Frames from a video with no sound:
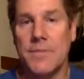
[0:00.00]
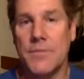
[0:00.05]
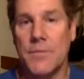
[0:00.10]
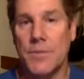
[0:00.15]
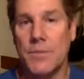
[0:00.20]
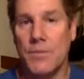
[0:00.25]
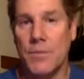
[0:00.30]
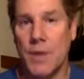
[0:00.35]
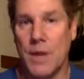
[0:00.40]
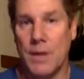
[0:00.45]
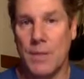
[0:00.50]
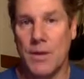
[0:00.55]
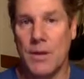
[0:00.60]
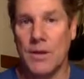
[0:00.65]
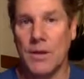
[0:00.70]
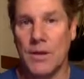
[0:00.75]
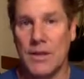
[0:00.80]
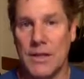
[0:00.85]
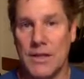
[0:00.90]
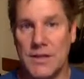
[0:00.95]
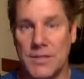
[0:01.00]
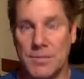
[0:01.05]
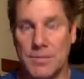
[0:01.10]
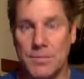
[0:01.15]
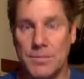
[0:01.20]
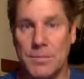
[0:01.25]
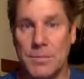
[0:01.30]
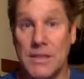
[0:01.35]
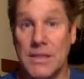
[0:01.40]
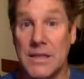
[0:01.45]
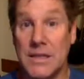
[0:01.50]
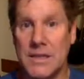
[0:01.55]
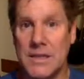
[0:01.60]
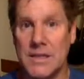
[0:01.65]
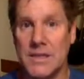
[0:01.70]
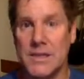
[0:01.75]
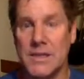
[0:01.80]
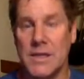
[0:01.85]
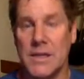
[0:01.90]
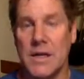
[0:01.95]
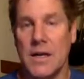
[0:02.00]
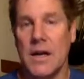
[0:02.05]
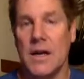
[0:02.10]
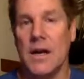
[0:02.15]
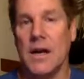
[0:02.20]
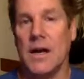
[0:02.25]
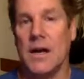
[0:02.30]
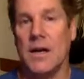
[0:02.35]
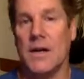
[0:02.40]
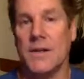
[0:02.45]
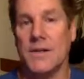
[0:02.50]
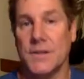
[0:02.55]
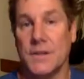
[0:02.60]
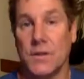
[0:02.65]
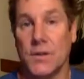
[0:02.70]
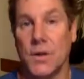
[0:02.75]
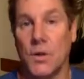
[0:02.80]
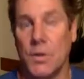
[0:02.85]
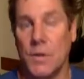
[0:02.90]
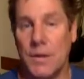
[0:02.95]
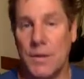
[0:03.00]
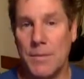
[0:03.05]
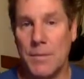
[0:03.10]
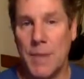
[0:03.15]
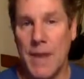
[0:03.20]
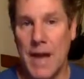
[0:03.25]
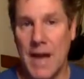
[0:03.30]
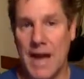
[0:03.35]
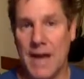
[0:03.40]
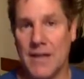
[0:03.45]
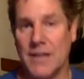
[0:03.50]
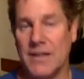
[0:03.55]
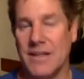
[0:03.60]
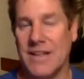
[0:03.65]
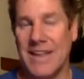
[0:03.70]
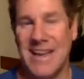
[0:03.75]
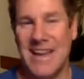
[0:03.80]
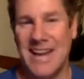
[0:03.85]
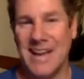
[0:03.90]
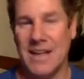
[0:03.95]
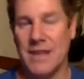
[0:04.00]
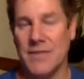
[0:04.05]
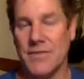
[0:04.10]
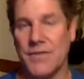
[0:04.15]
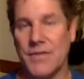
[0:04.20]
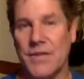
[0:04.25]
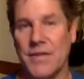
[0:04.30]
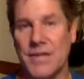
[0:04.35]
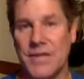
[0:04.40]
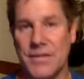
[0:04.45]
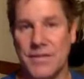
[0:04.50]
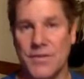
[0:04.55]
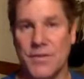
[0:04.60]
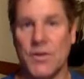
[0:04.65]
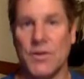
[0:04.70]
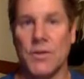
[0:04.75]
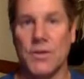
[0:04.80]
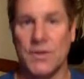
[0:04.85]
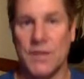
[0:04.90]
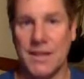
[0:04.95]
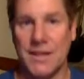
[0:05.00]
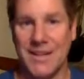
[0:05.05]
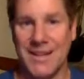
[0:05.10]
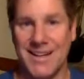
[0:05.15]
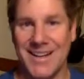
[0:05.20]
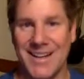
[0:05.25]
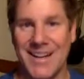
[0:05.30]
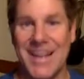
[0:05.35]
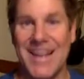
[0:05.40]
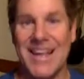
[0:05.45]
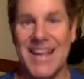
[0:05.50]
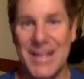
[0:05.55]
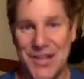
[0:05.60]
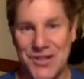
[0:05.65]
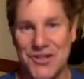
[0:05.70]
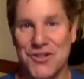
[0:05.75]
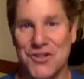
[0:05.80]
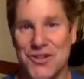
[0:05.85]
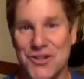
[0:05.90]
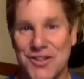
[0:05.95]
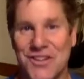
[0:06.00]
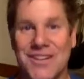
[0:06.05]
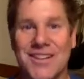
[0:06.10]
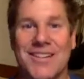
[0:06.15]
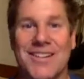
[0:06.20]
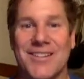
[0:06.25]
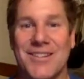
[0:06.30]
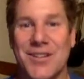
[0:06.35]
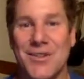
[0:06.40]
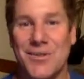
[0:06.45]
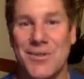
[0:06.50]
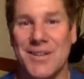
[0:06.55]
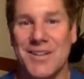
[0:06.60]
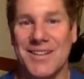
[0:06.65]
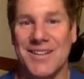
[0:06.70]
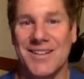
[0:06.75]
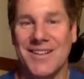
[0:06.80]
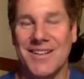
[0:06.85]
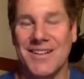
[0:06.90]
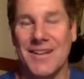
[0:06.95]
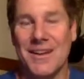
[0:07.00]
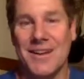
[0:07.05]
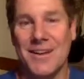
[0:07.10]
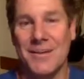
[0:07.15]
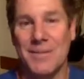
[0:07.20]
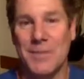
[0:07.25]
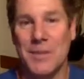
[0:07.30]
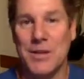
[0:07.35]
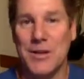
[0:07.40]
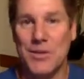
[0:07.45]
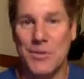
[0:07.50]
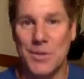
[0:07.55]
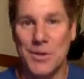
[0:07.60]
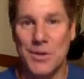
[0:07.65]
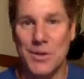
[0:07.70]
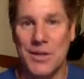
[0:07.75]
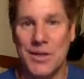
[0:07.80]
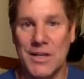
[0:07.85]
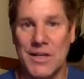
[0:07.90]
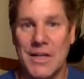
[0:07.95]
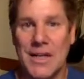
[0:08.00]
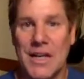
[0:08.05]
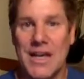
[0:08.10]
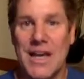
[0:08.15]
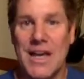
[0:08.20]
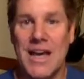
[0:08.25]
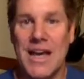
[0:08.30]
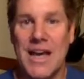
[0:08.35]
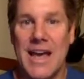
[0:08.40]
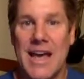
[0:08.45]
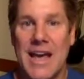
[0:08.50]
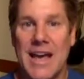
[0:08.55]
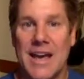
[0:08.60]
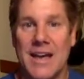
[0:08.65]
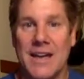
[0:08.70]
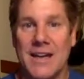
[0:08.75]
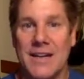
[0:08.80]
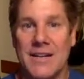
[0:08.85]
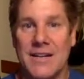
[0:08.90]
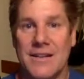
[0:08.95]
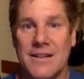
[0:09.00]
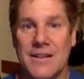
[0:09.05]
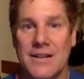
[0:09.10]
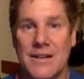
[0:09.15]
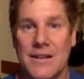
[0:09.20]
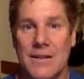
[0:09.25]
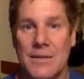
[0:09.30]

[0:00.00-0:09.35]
primarily because it's a low impact. It's very difficult to get injured doing Bikram yoga, and it